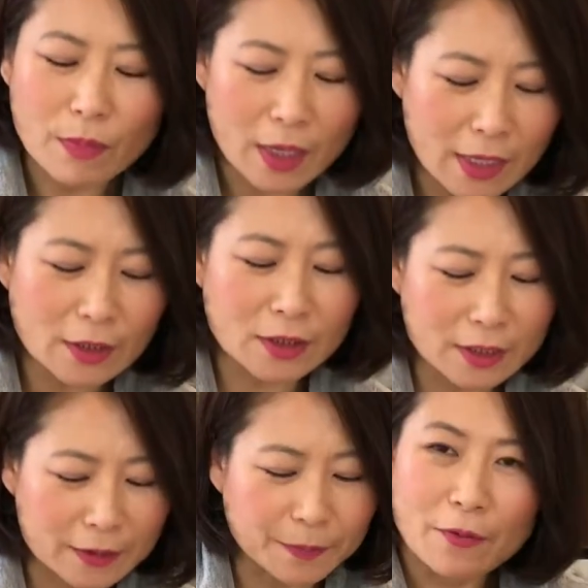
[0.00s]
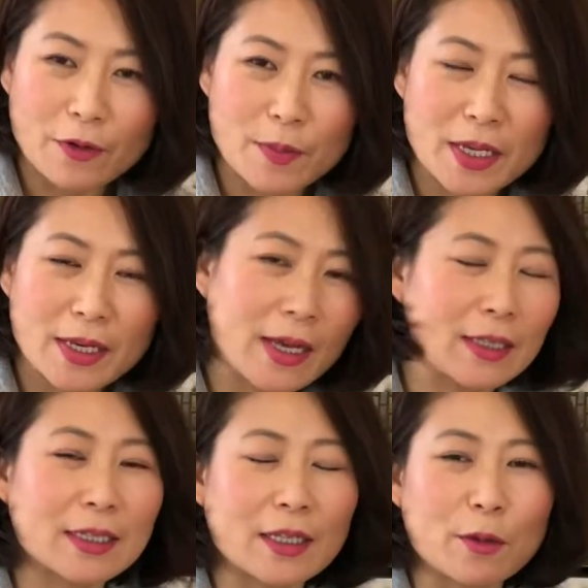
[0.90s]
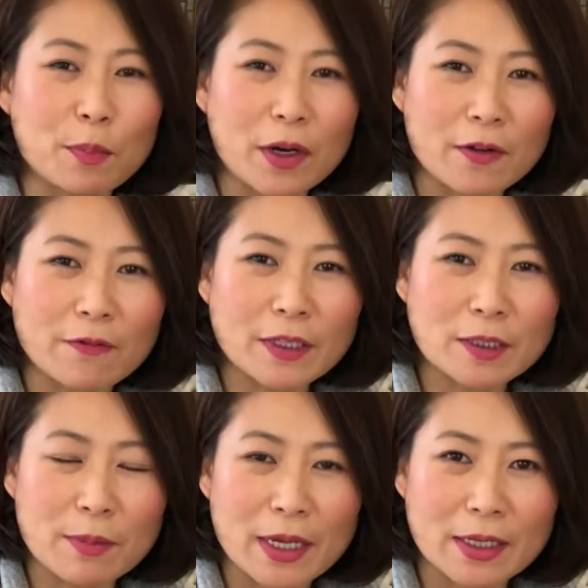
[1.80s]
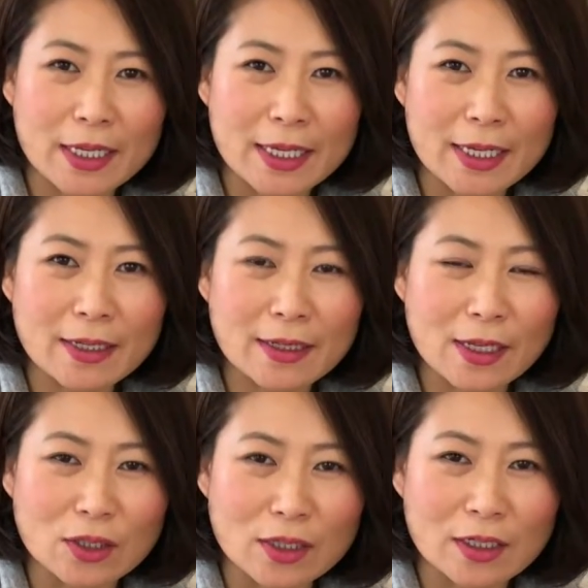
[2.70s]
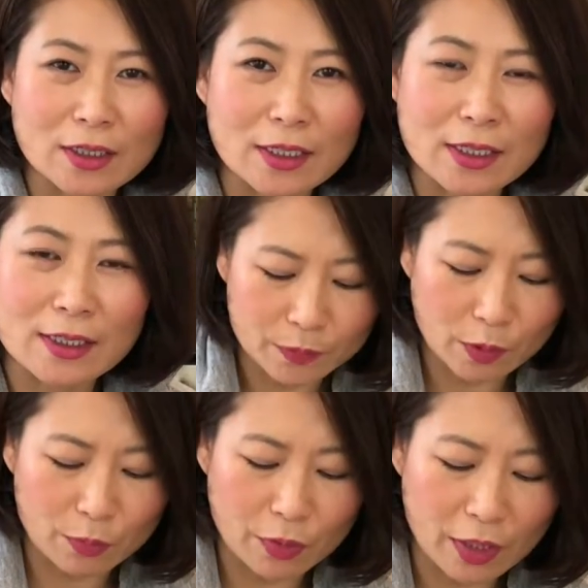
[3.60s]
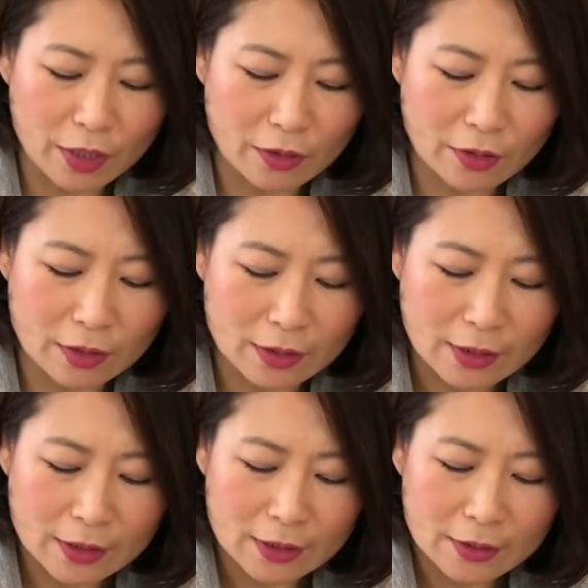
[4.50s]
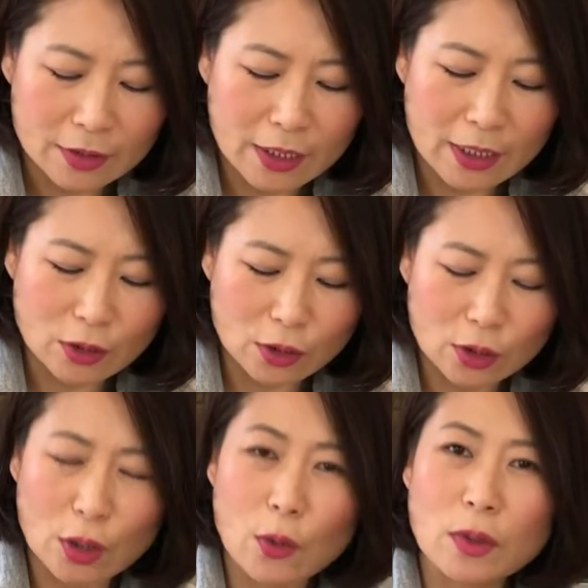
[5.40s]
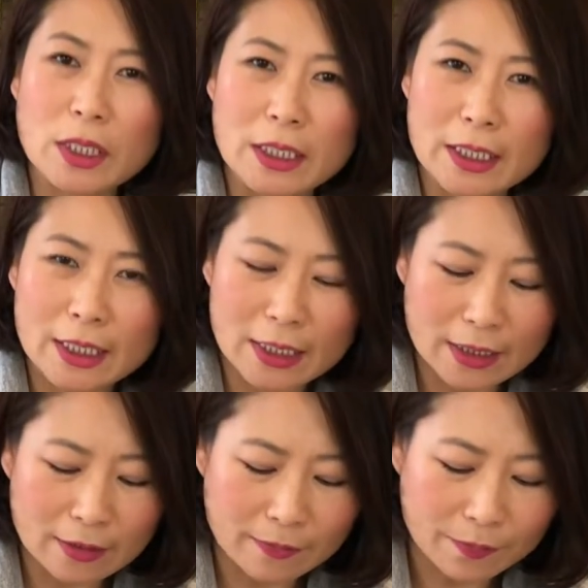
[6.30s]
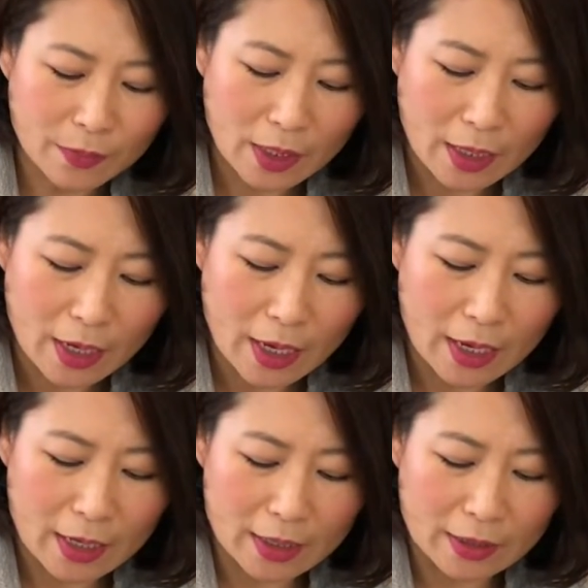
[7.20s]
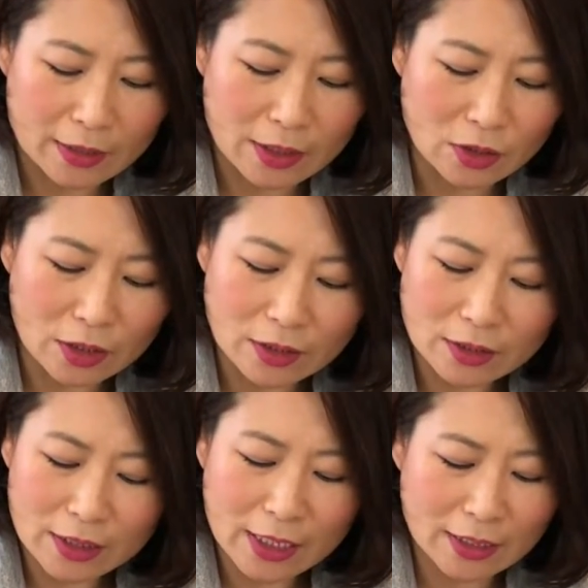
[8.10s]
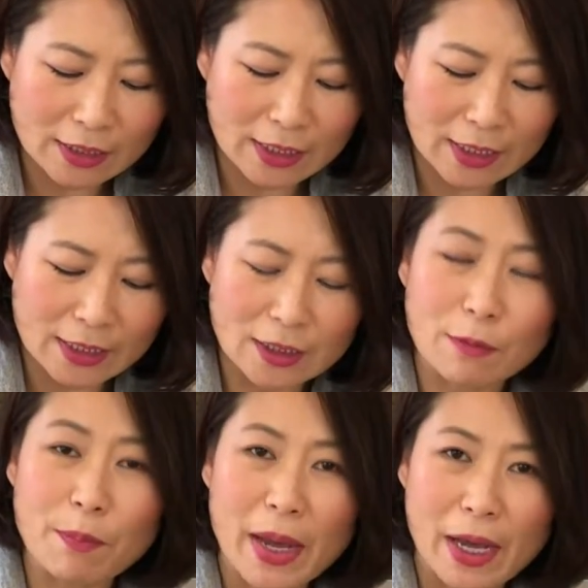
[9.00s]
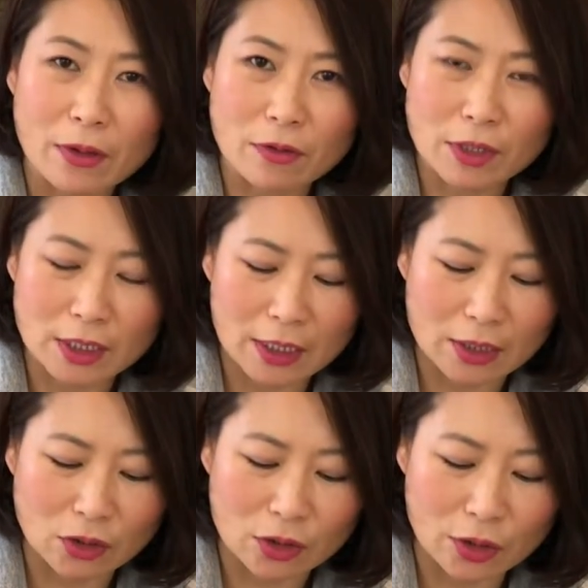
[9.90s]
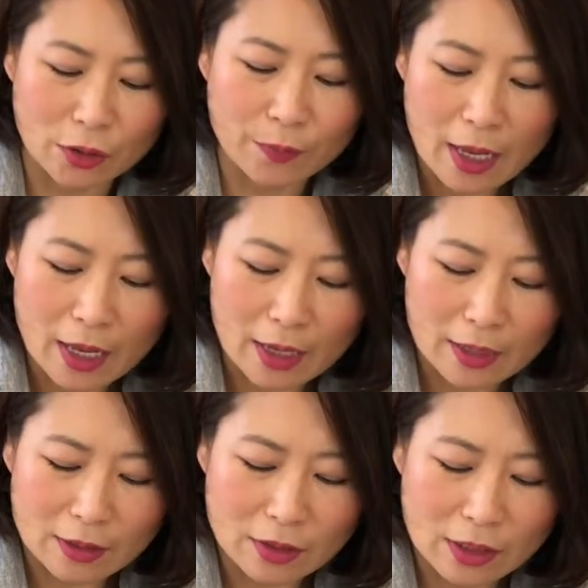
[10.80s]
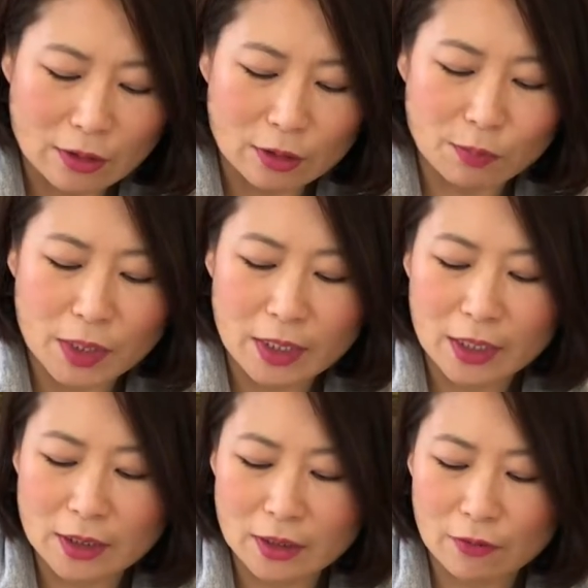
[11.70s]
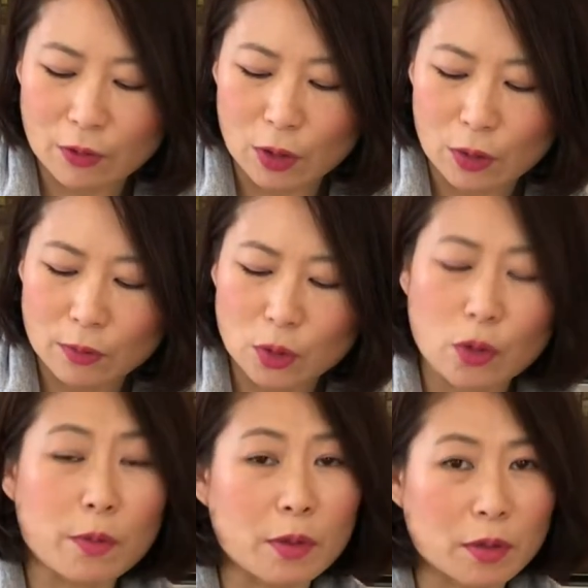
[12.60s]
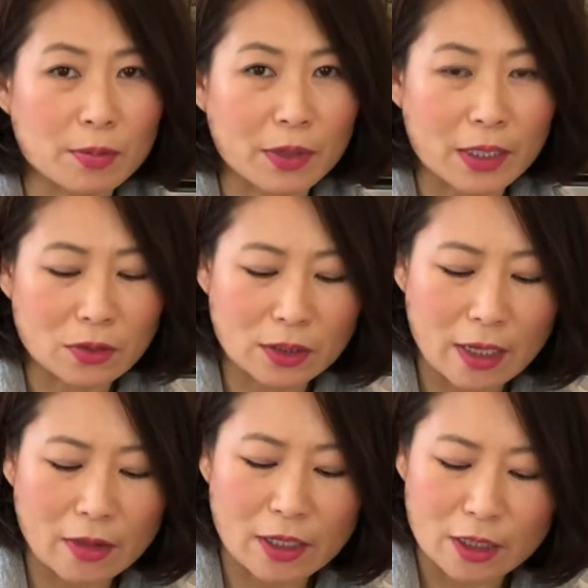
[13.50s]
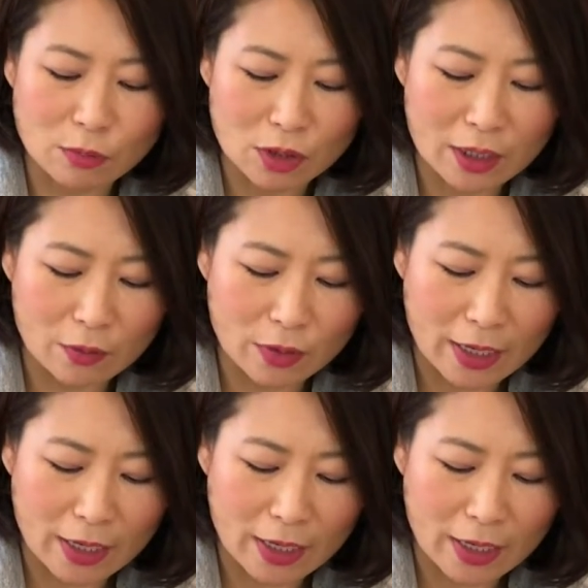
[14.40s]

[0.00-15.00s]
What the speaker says: That's good. For me, it has like the perfect amount of heat and saltiness. The broth tastes so clean, and it doesn't taste like instant powdery taste, And it's because of the soybean sprouts and the kimchi that we